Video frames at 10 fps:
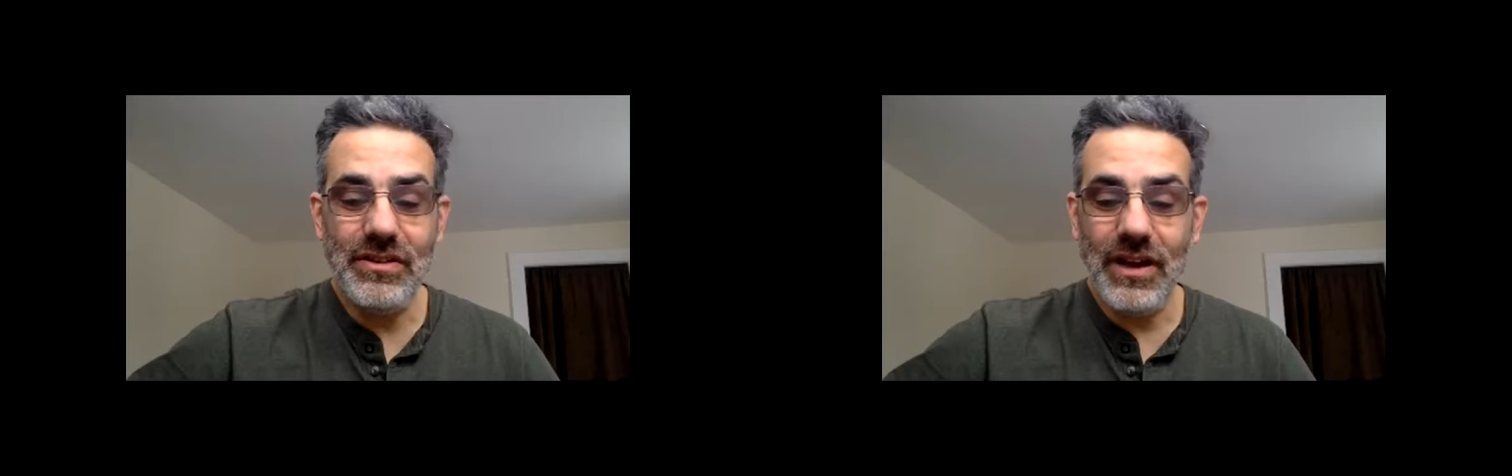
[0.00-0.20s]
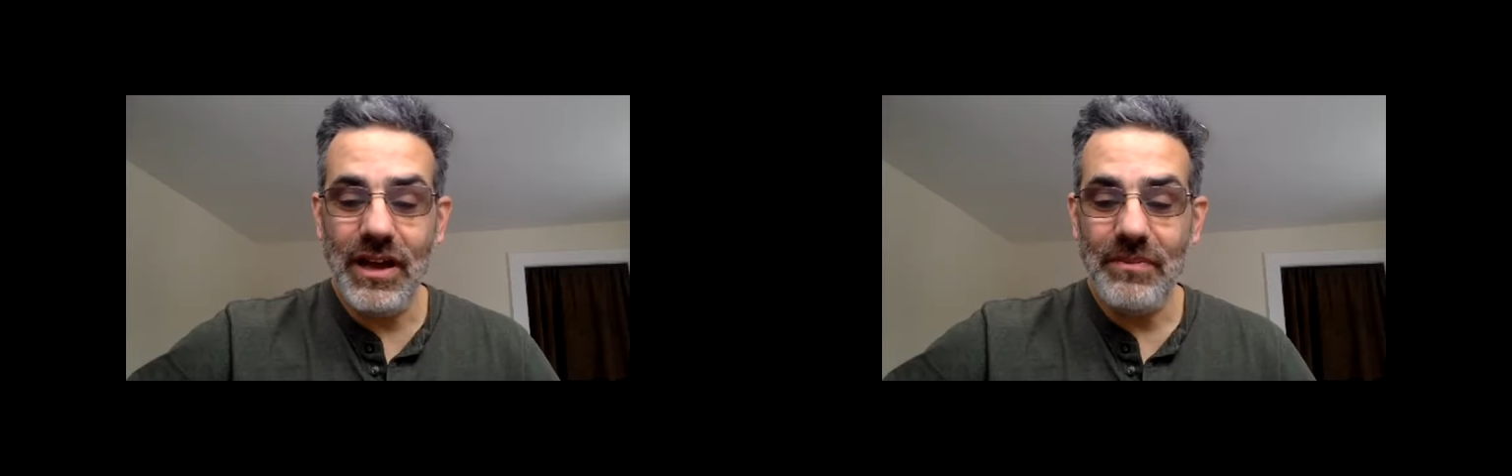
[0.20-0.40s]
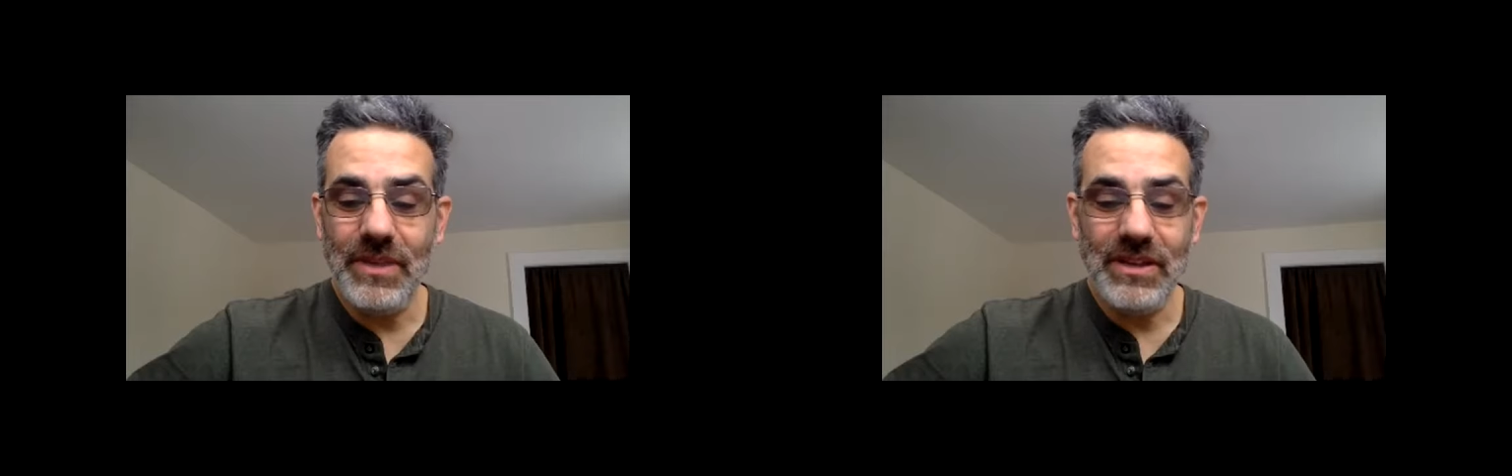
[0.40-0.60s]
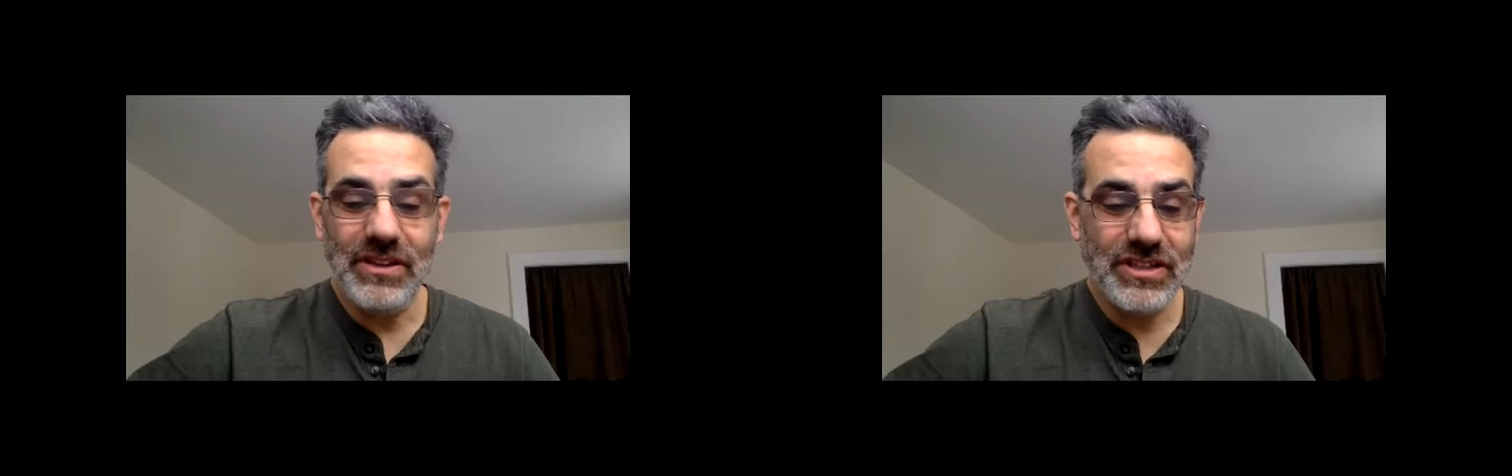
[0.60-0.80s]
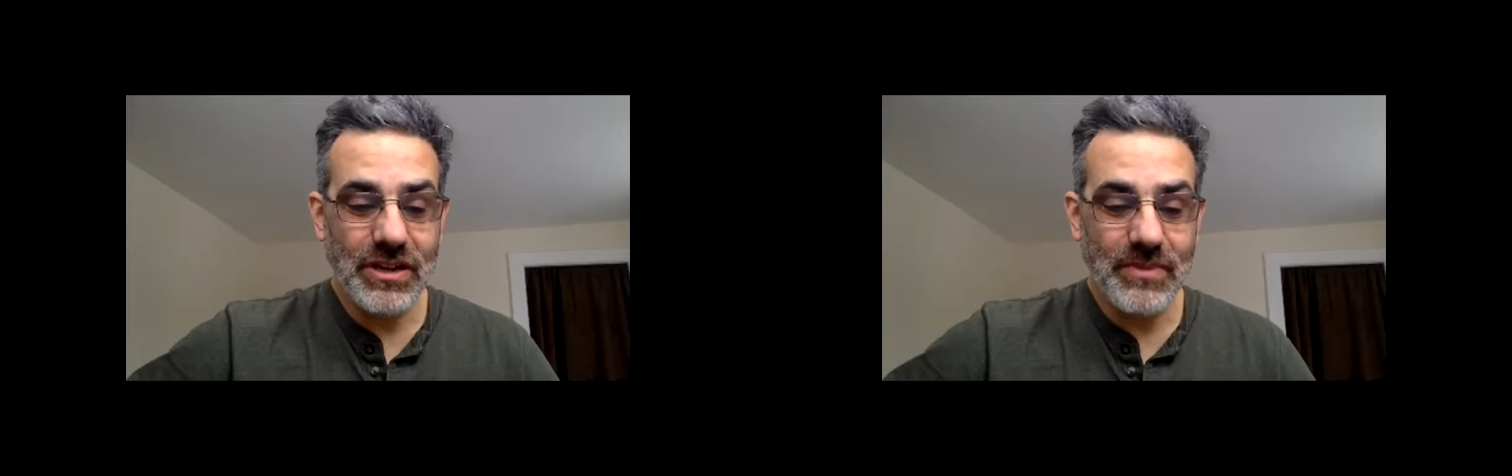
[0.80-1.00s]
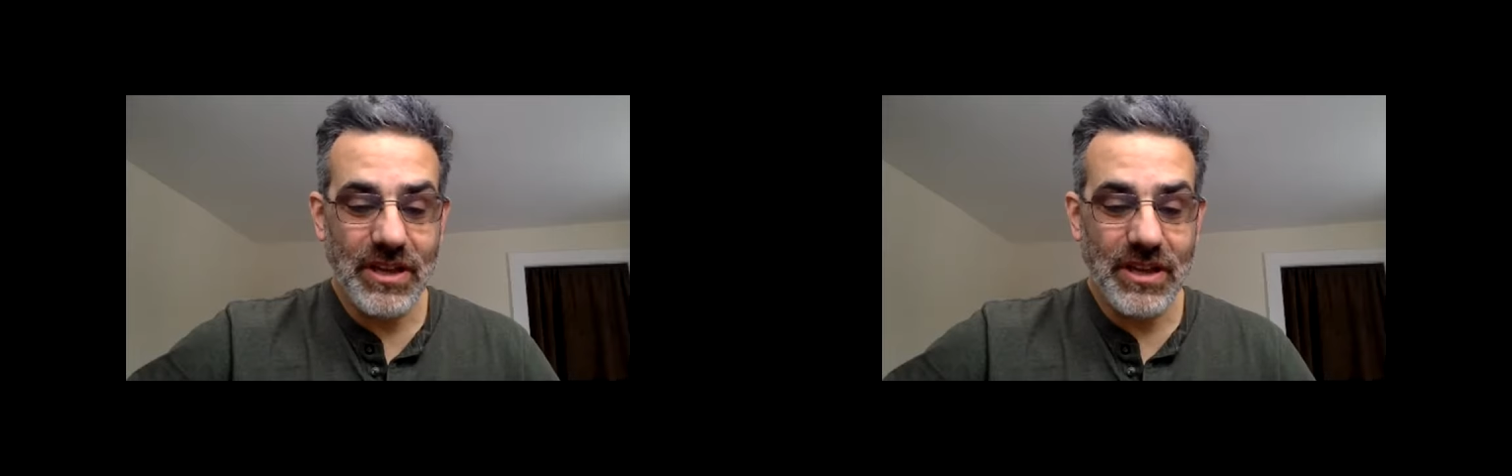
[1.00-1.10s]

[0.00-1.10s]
I don't mean to share my